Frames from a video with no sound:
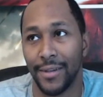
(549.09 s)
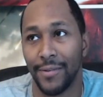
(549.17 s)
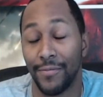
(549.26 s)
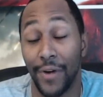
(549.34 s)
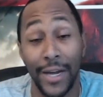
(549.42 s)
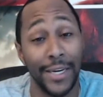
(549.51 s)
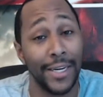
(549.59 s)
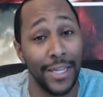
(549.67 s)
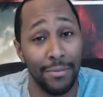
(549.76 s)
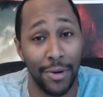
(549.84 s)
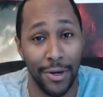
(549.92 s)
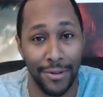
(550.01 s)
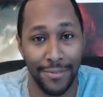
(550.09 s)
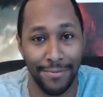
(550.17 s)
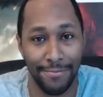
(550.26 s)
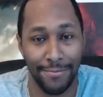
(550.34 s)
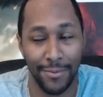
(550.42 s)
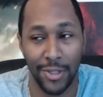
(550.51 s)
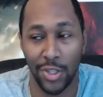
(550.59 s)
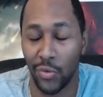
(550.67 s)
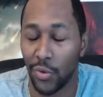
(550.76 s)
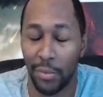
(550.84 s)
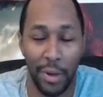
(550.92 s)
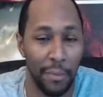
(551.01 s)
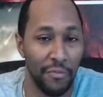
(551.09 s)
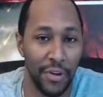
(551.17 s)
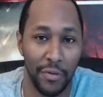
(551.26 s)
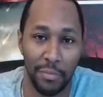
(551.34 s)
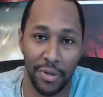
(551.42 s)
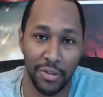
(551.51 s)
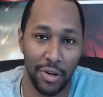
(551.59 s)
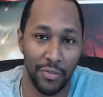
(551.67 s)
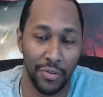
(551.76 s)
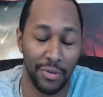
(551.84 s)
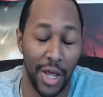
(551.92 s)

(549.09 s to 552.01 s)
Finding Nemo is one of my favorite Pixar films.